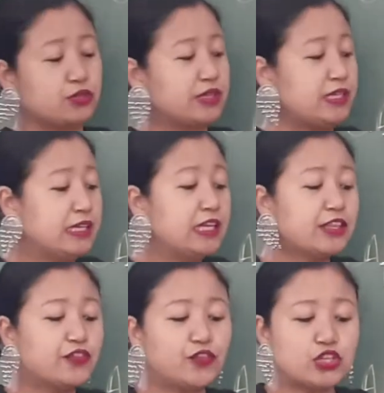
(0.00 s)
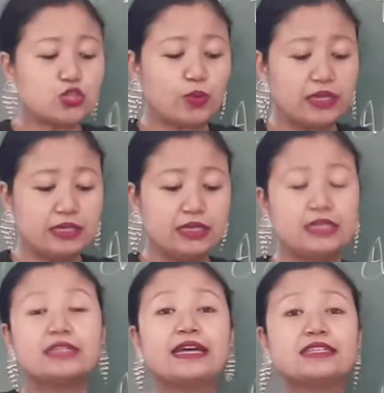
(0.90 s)
Okay, the first one,
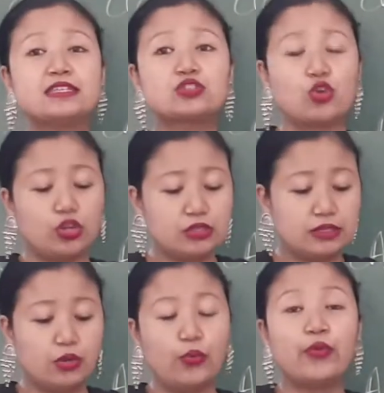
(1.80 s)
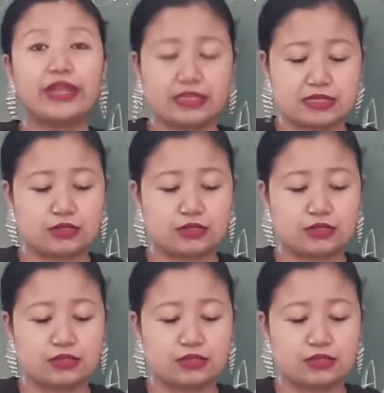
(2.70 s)
that is called rings.